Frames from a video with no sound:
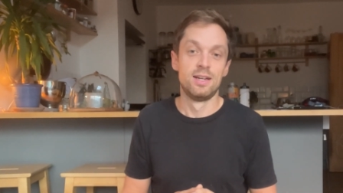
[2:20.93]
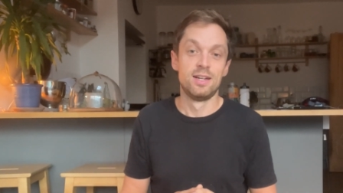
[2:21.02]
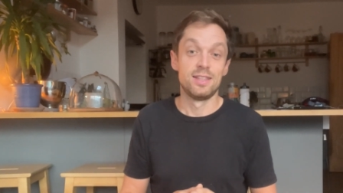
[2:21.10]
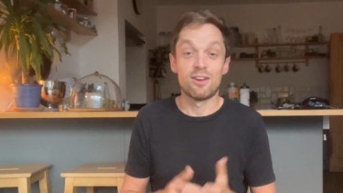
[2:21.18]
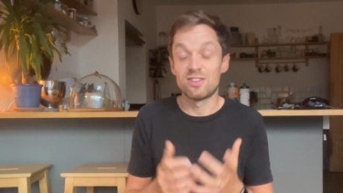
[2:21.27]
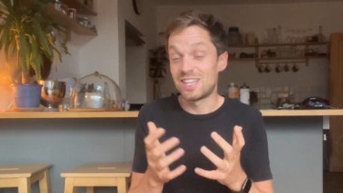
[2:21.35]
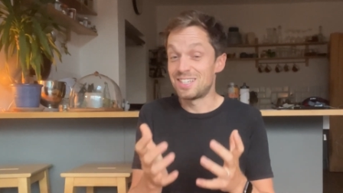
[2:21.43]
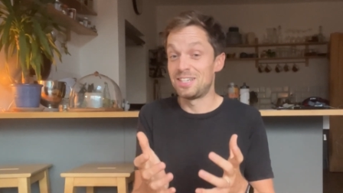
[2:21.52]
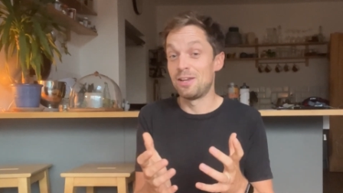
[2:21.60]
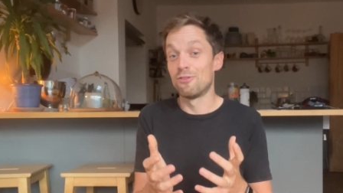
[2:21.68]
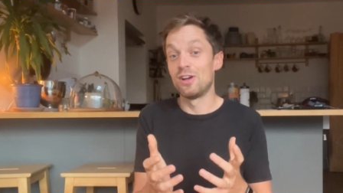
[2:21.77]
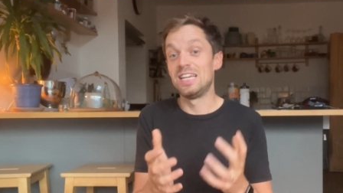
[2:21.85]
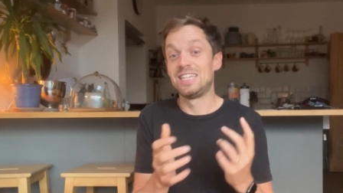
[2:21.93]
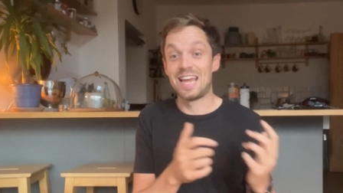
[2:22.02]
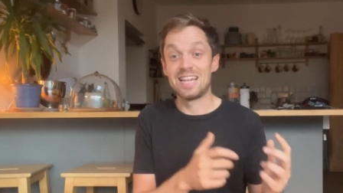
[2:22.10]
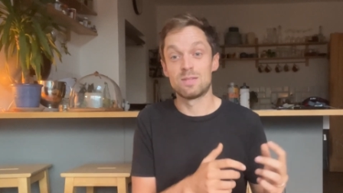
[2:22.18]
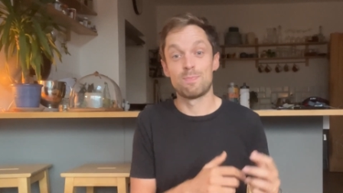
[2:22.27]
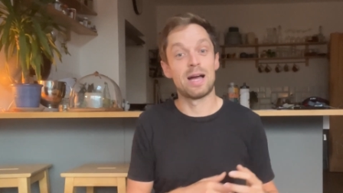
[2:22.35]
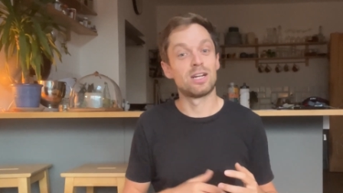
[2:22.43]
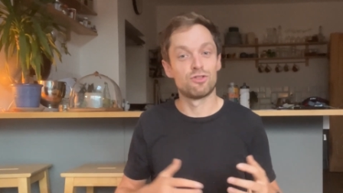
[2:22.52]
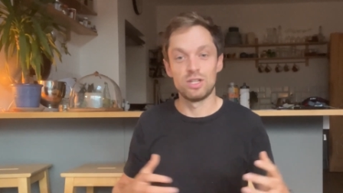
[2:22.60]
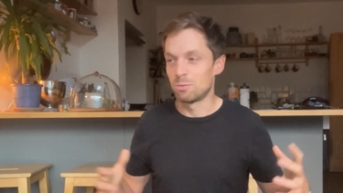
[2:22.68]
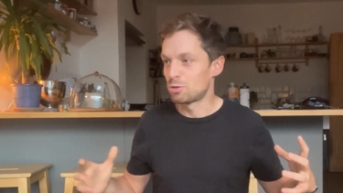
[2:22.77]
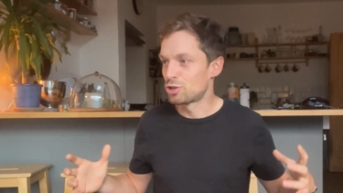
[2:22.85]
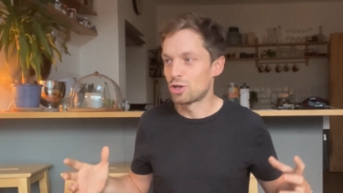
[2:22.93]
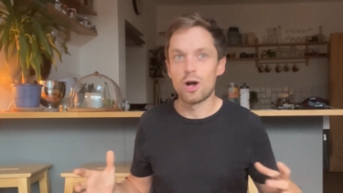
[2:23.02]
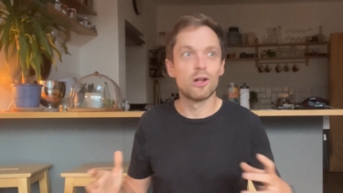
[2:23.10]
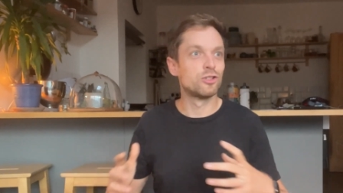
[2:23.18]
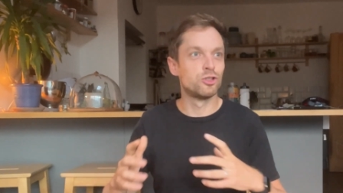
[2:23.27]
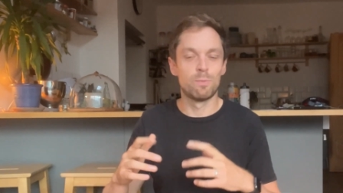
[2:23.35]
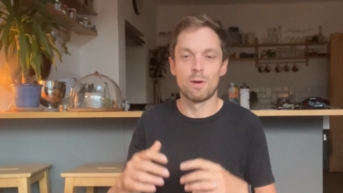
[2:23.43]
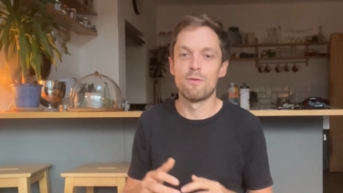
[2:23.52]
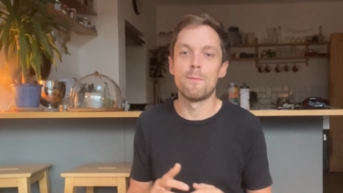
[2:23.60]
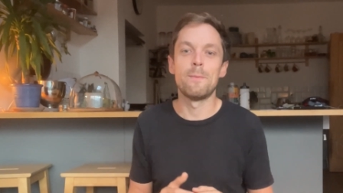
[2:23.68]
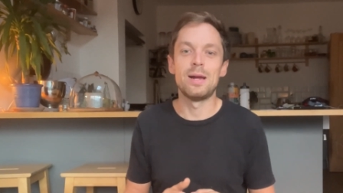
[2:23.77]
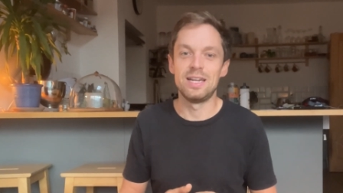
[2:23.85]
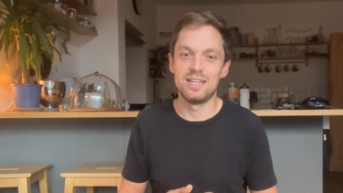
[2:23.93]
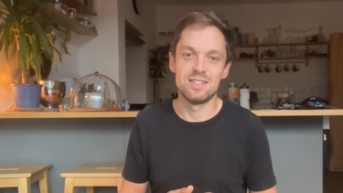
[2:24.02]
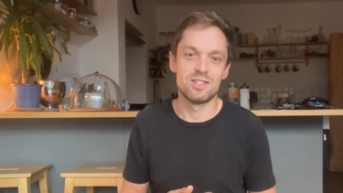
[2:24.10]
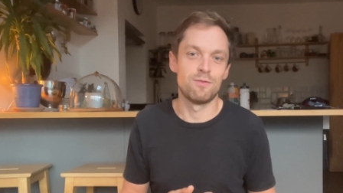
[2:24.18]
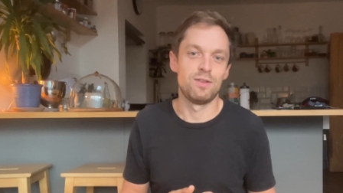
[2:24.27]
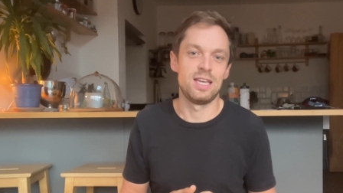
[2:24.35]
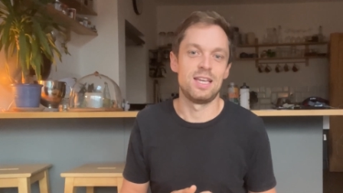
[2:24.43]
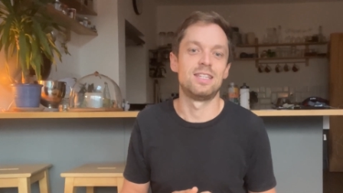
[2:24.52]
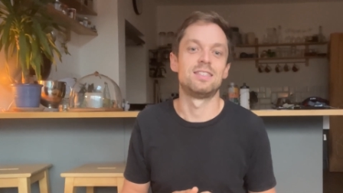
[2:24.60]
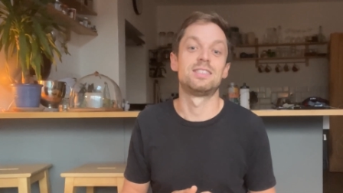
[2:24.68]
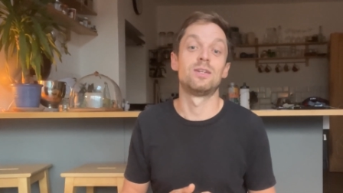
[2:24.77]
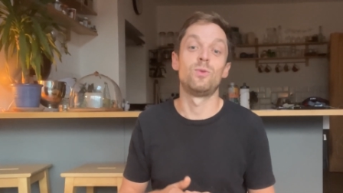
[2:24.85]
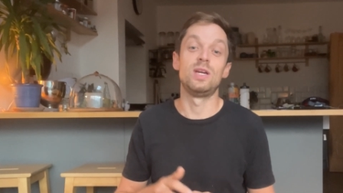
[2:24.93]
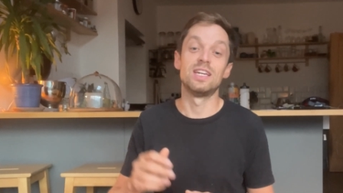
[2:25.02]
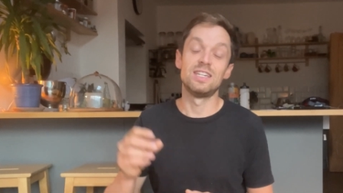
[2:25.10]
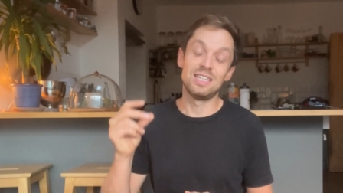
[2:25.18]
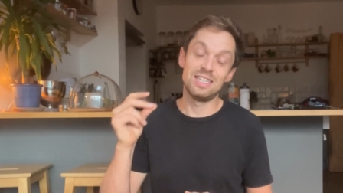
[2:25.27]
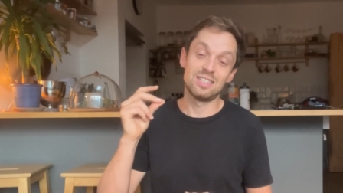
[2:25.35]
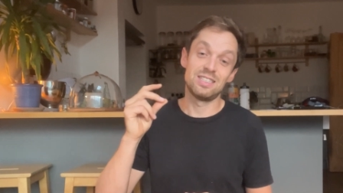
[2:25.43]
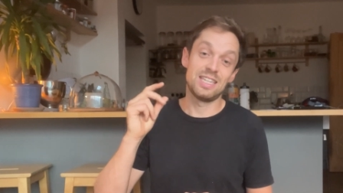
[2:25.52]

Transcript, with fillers: They're essentially a really dense battery that was charged up over millions of years that we can dis